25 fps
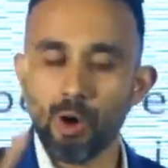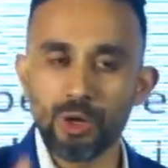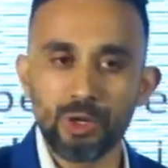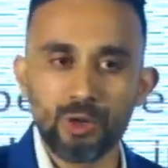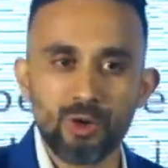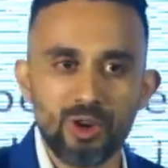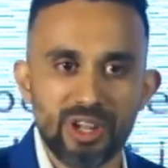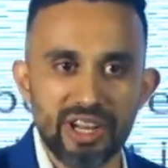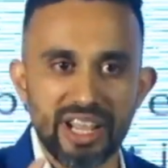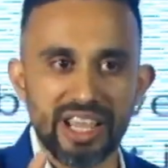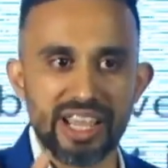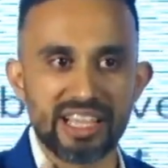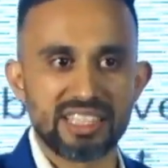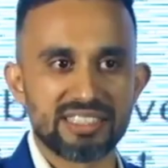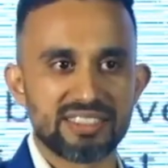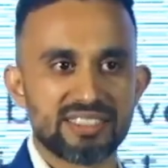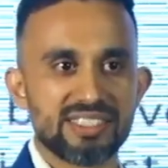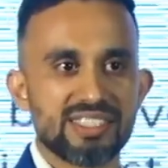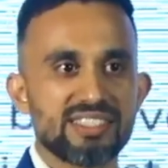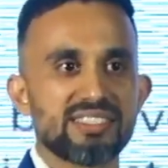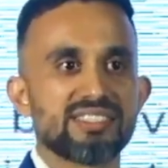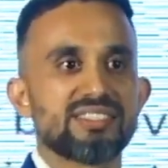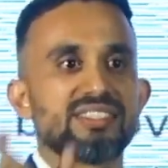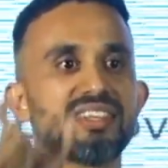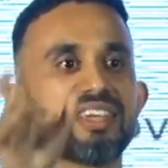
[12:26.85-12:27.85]
your
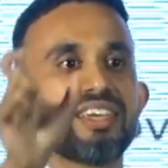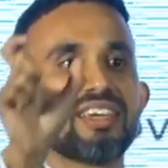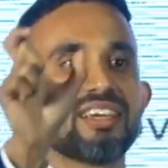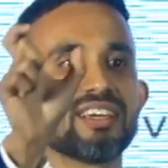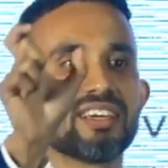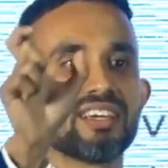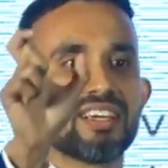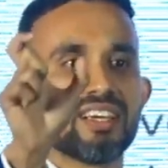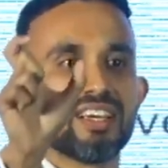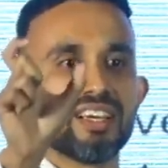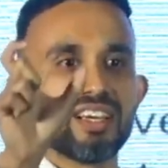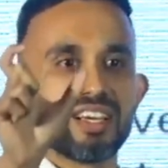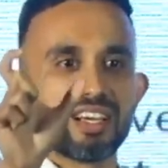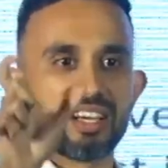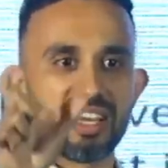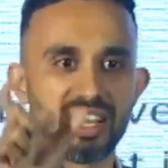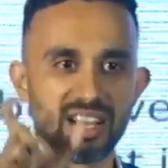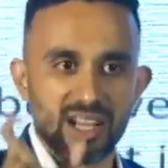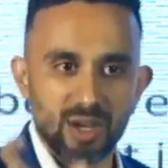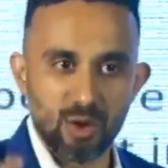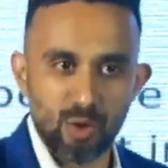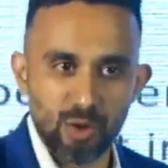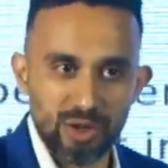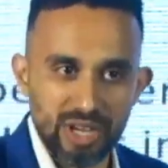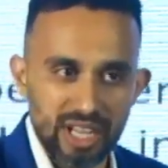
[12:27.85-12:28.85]
existing color
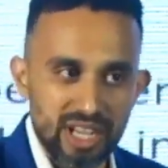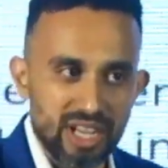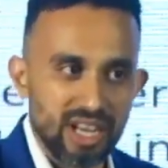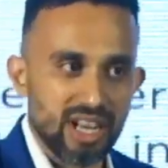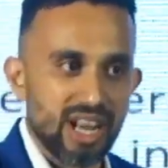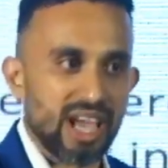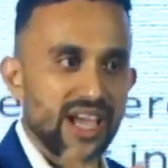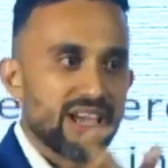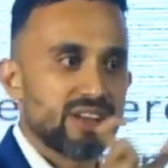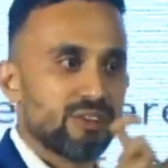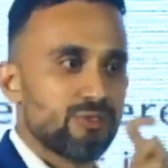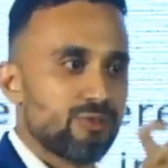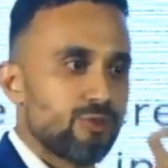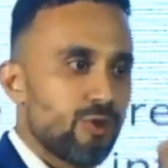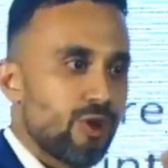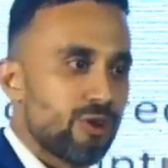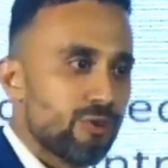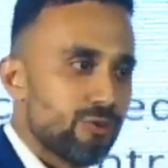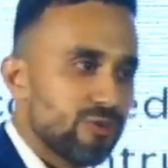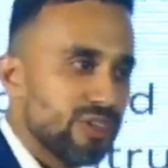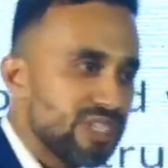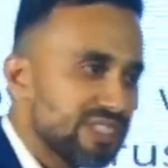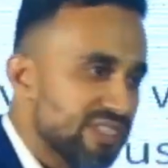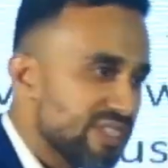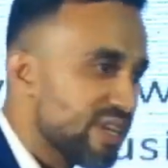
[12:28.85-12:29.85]
coating line for
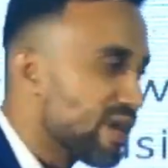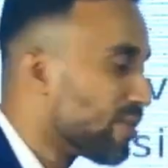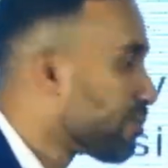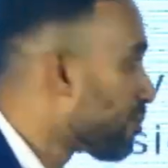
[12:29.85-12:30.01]
VCM